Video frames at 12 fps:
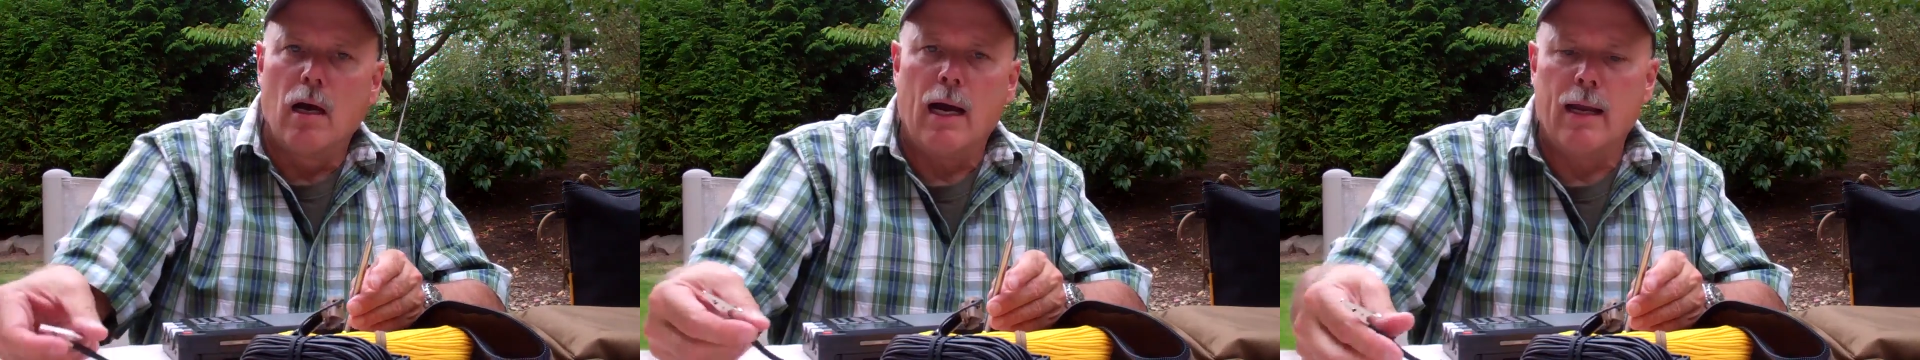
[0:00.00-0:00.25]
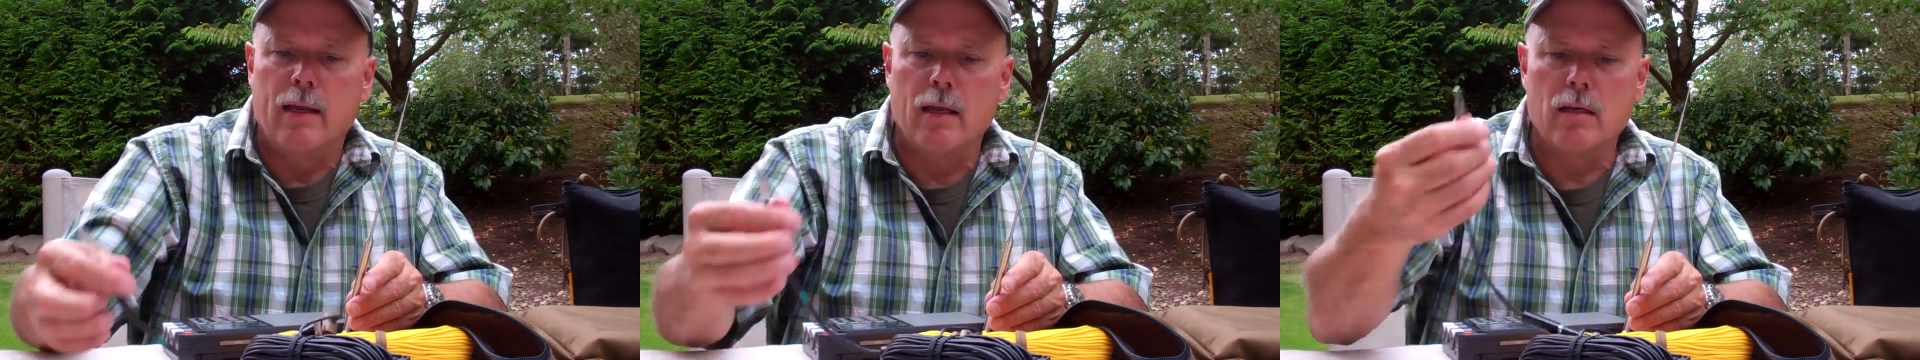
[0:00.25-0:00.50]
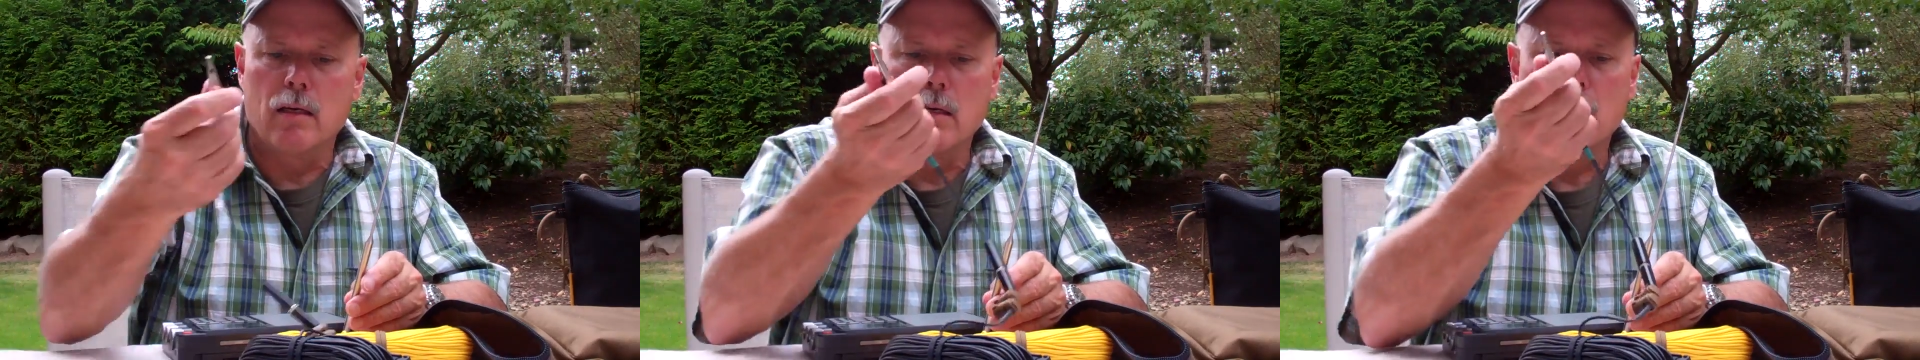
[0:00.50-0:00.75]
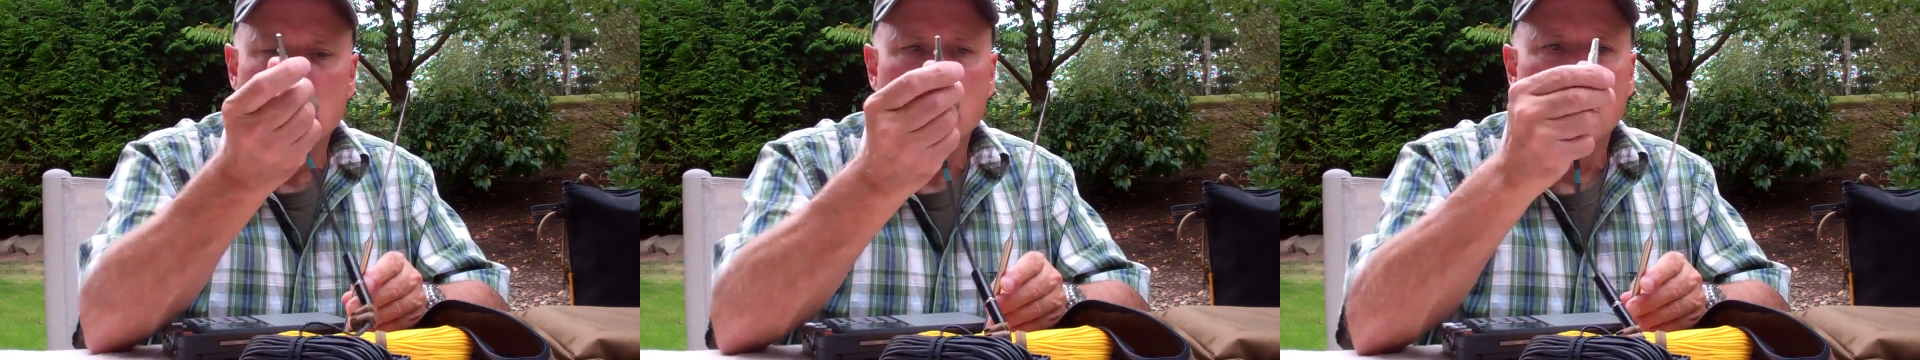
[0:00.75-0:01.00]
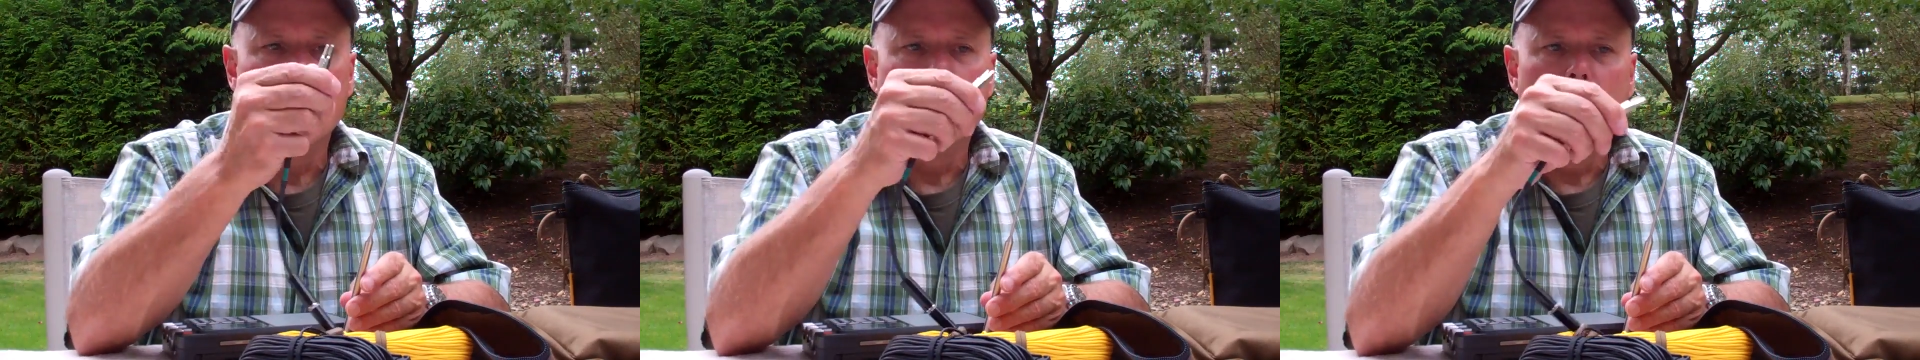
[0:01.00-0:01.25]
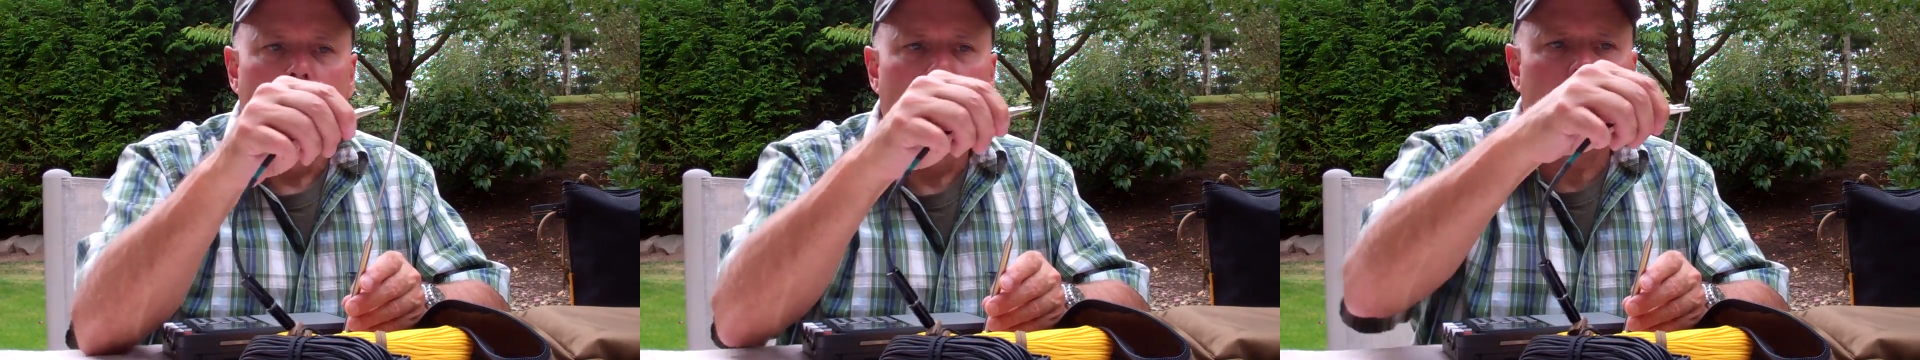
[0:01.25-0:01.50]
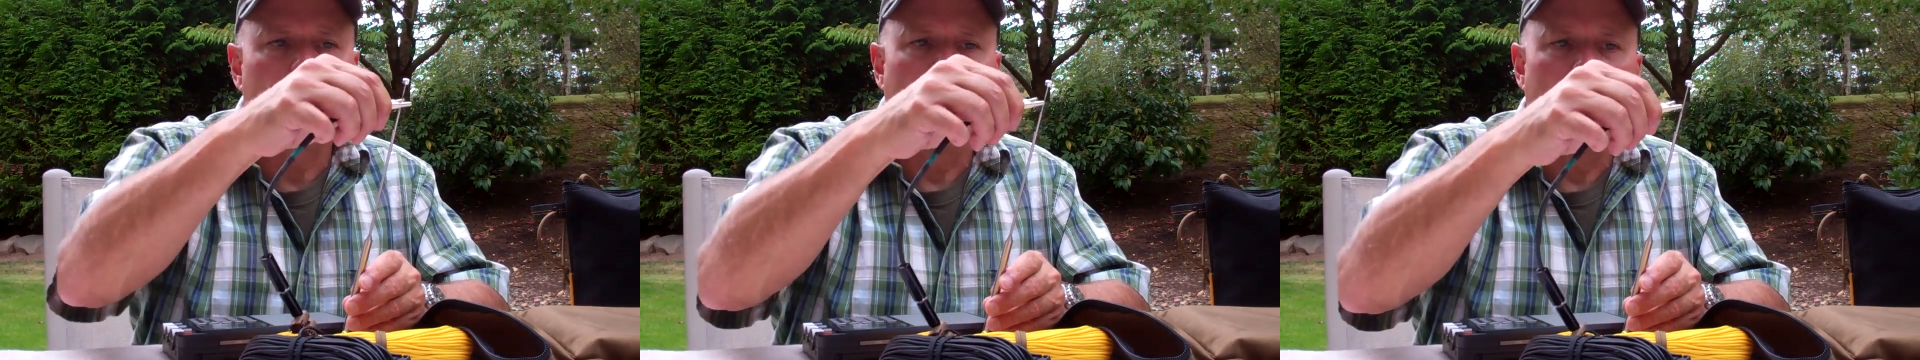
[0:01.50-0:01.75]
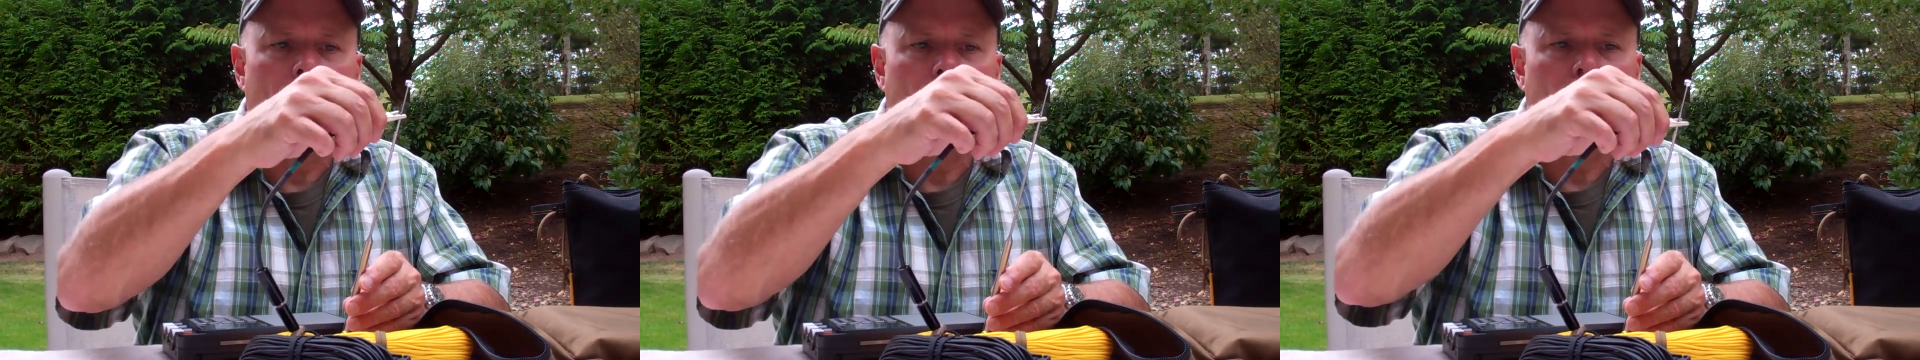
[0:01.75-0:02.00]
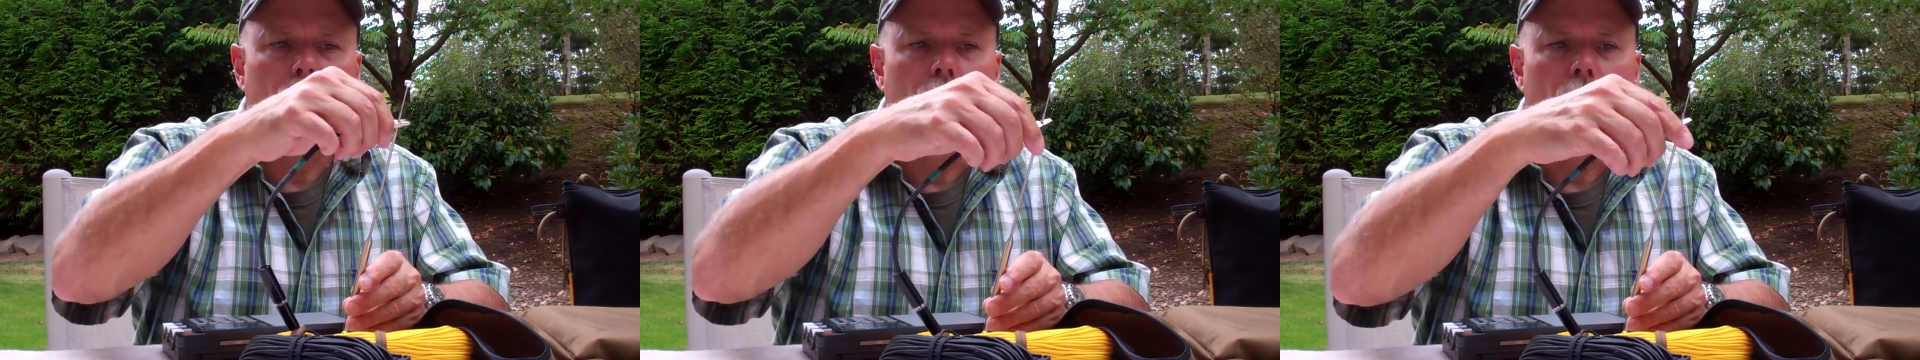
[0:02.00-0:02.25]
I can hook my